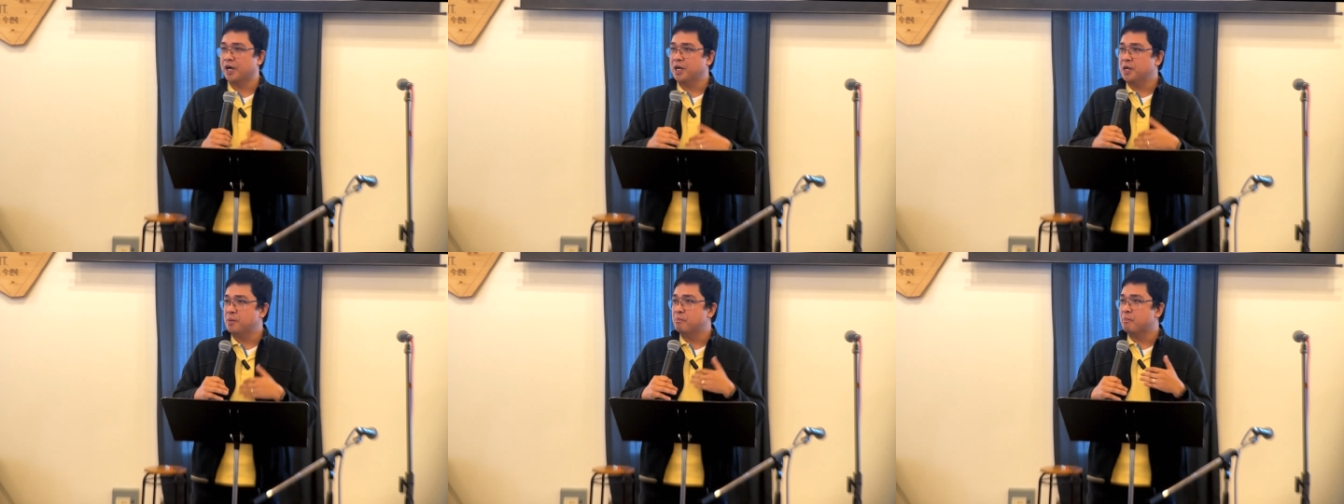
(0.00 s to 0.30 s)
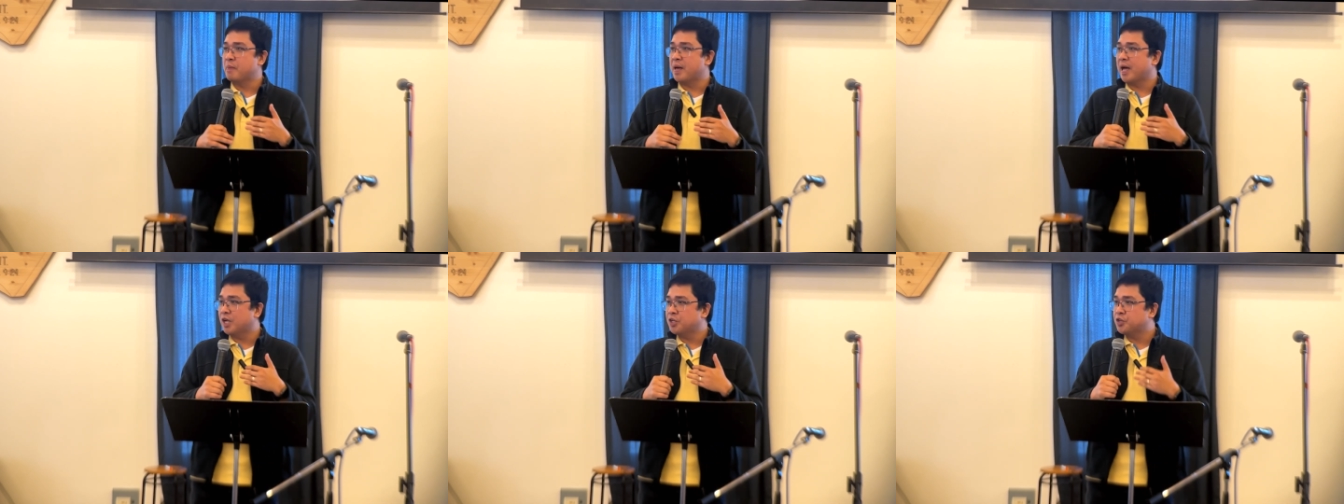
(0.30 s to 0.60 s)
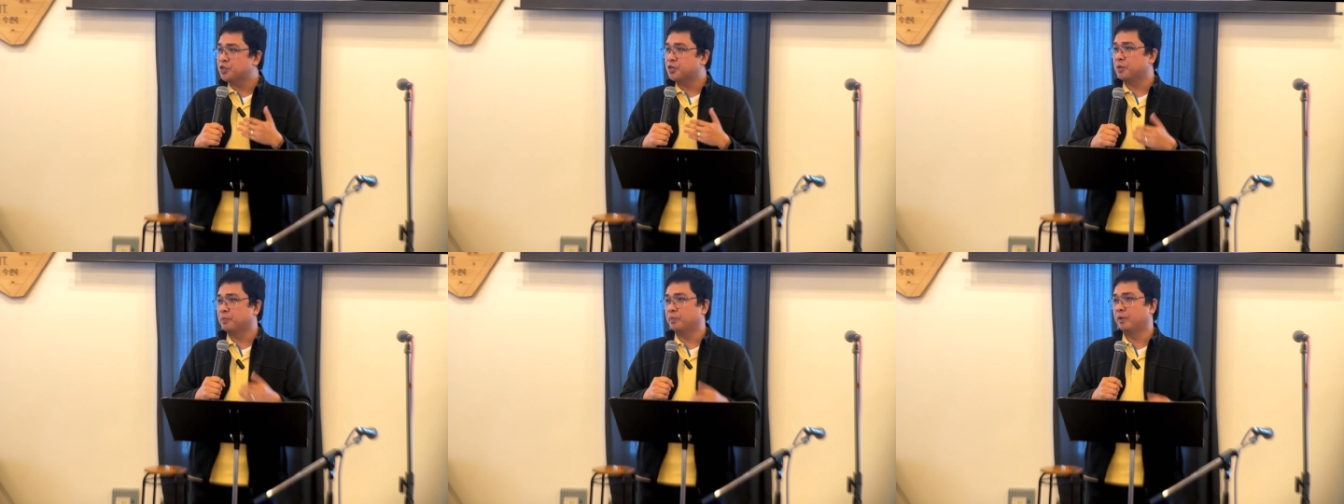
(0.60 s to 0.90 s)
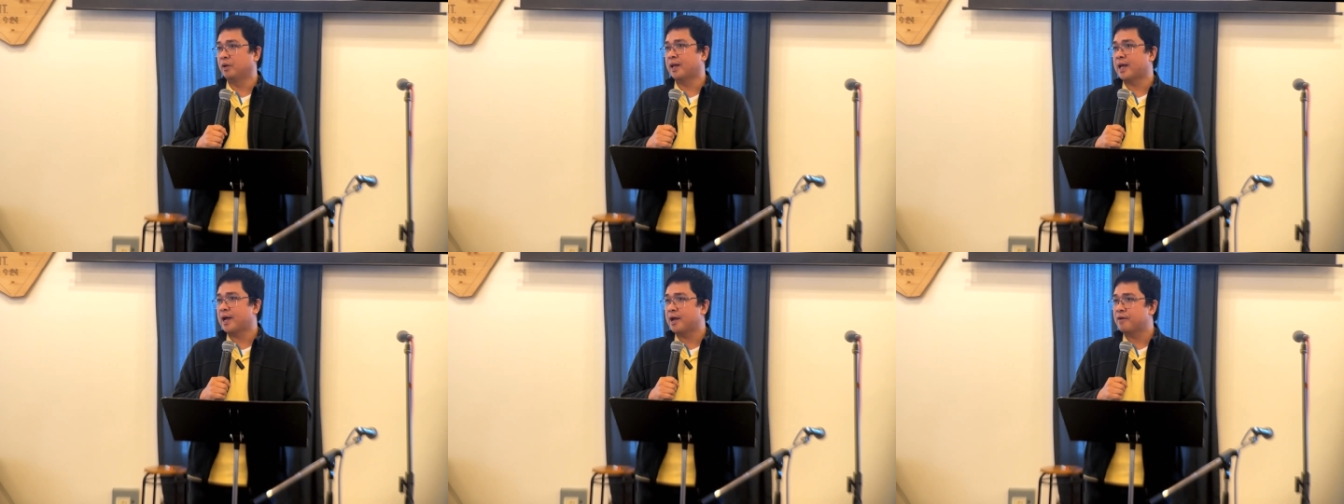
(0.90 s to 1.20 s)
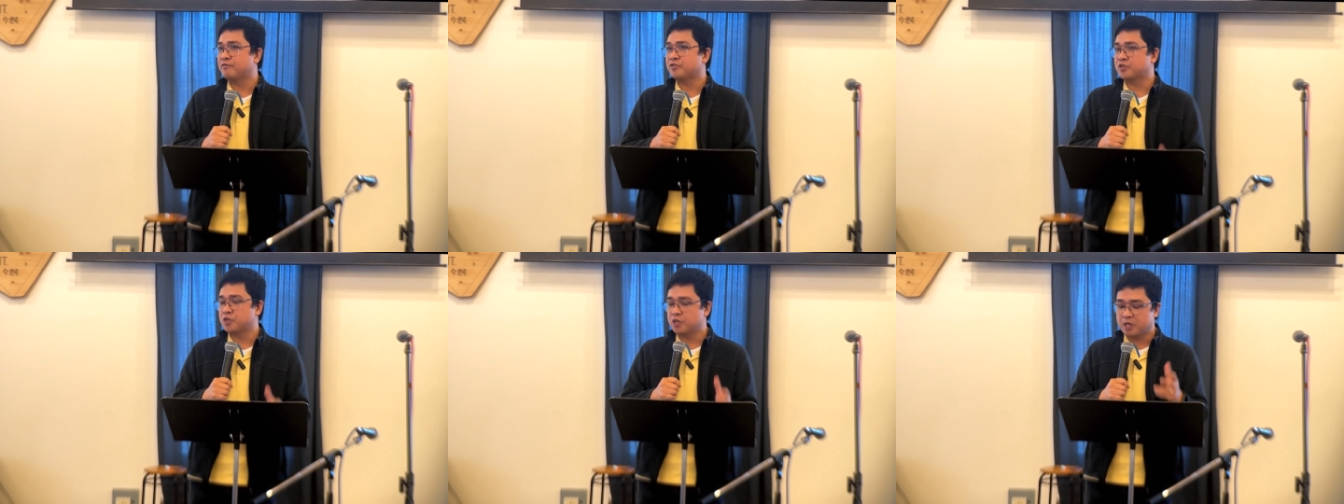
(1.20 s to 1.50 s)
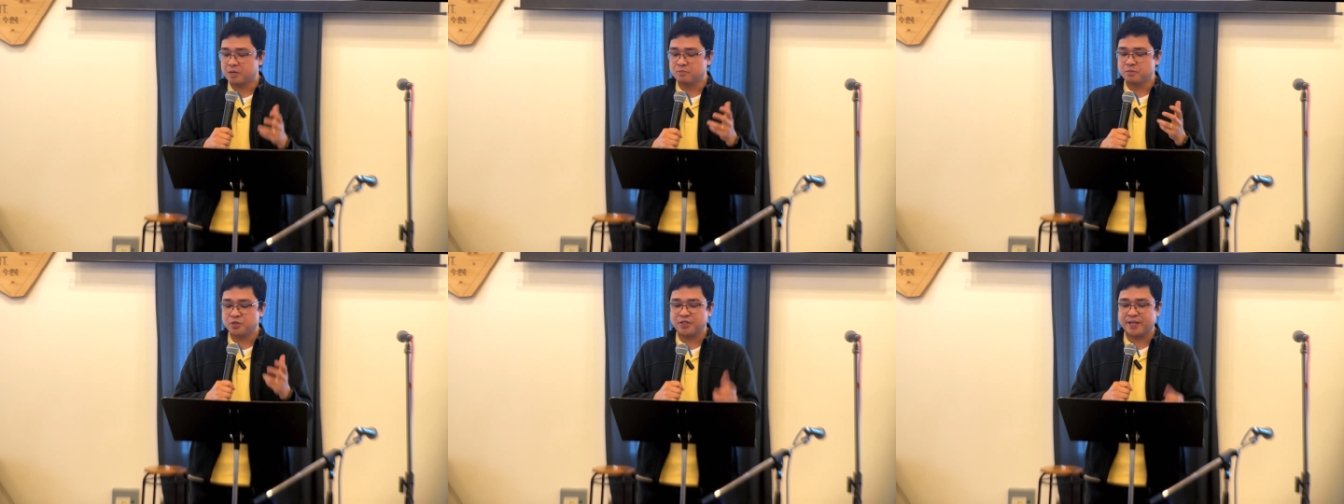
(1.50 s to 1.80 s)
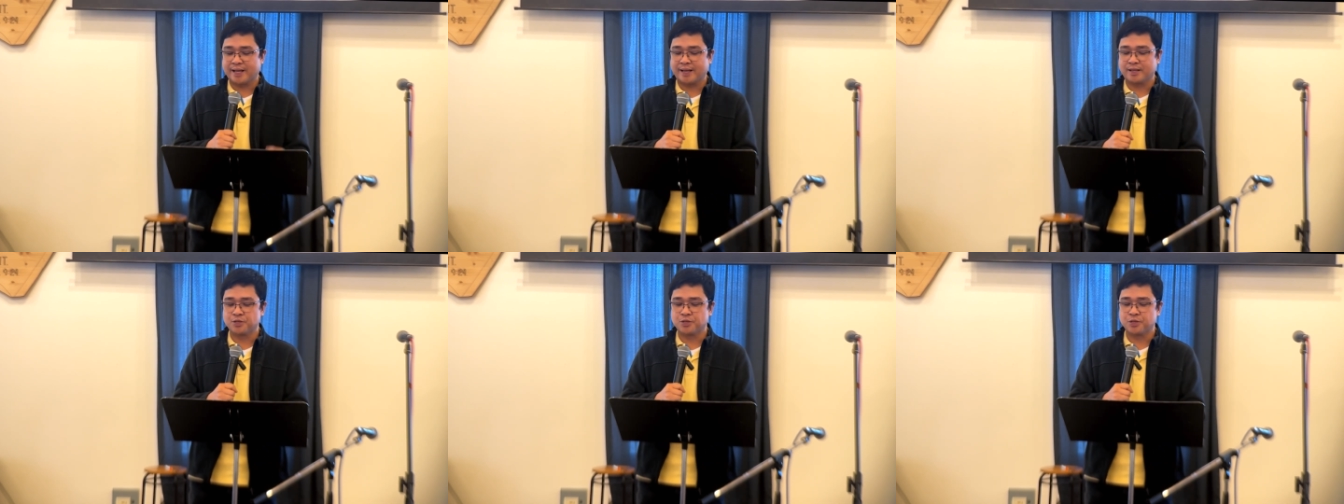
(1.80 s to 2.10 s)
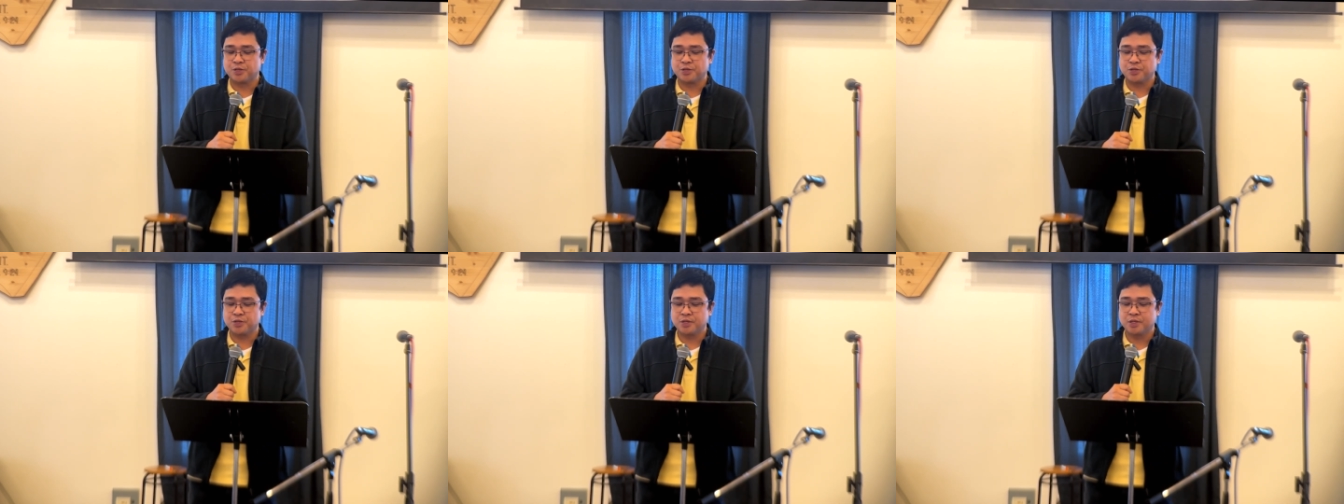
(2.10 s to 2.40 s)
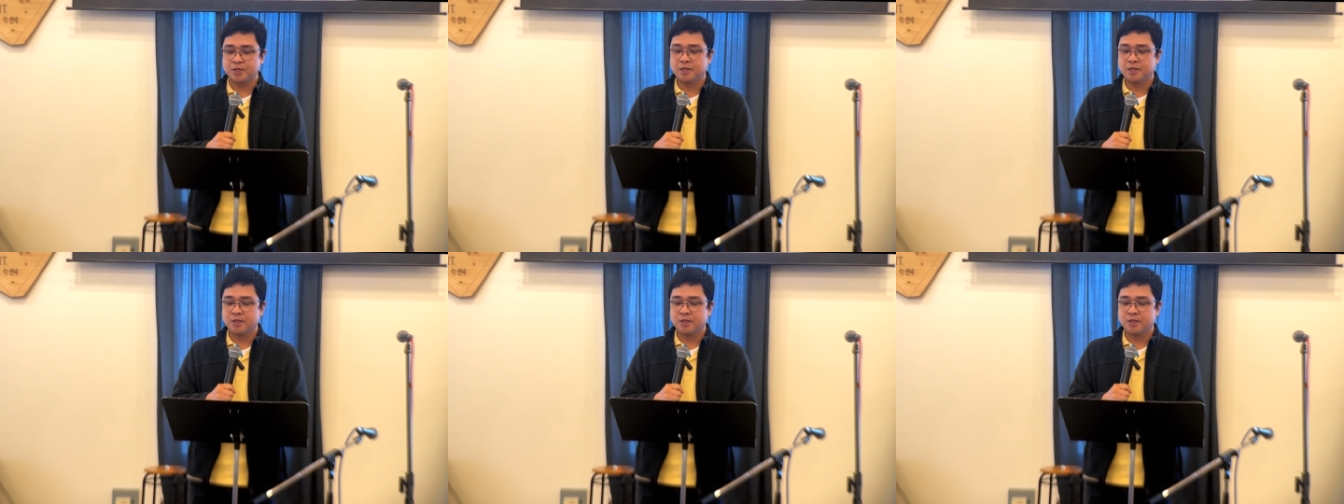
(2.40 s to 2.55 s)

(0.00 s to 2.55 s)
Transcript: unimaginable life circumstances,